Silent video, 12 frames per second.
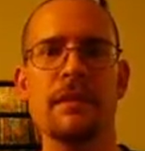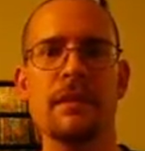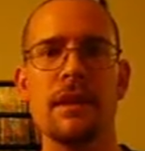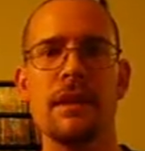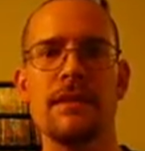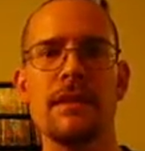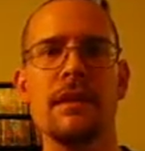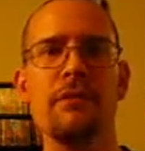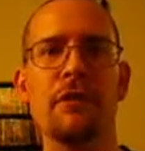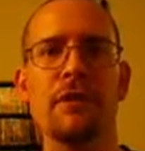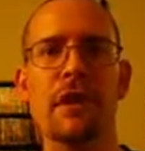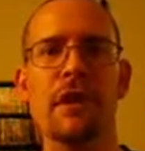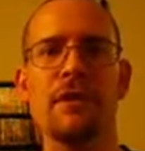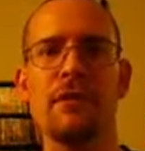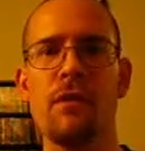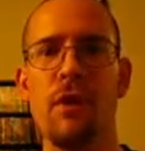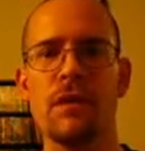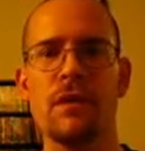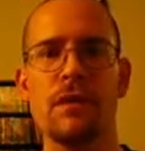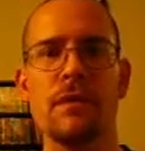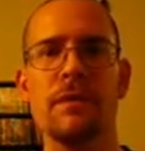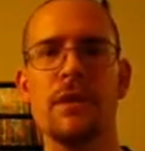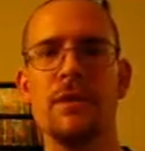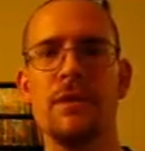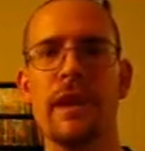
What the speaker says: slaves and different things, forcing them to do